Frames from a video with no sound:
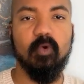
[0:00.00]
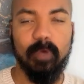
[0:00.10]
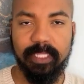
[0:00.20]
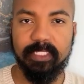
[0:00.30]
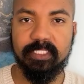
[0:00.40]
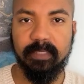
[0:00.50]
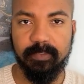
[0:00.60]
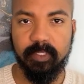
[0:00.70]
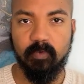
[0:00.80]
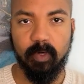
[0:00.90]
the way this
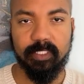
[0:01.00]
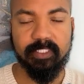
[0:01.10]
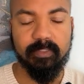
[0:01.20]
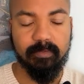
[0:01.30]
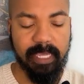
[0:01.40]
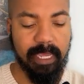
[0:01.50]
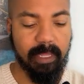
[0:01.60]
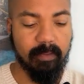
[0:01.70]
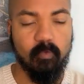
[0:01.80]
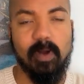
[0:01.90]
typically works
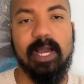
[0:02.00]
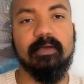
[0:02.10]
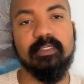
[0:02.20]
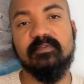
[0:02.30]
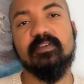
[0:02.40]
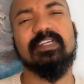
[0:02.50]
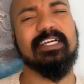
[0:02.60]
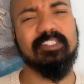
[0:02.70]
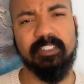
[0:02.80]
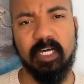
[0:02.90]
and why, let's first
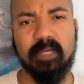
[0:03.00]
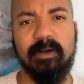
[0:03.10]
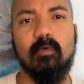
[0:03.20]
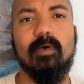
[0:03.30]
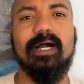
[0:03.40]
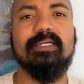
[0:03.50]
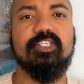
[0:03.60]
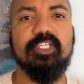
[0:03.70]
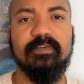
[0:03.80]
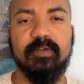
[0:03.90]
actually talk about why
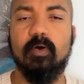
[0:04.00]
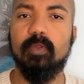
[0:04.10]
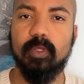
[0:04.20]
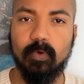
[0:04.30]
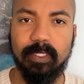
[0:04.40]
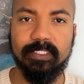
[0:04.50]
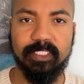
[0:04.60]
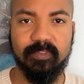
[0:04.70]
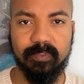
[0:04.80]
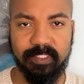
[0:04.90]
is she even holding on
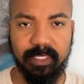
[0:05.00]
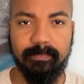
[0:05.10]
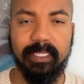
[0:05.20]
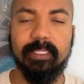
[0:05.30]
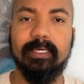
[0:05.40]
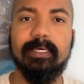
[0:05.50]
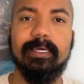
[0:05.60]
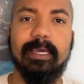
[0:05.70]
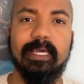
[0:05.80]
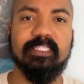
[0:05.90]
to this resentment?
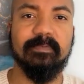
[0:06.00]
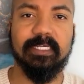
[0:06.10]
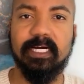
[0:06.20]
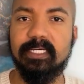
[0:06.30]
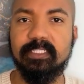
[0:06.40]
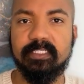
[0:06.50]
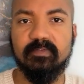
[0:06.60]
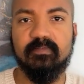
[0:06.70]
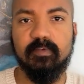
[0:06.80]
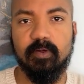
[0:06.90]
And it's because
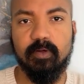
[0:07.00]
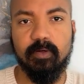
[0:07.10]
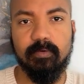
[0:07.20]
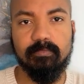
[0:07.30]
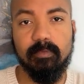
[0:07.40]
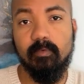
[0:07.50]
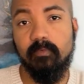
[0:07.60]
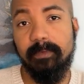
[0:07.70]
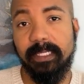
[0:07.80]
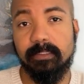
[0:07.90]
for
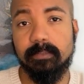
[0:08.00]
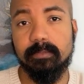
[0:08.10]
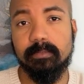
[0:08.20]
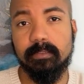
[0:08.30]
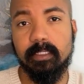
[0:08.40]
women,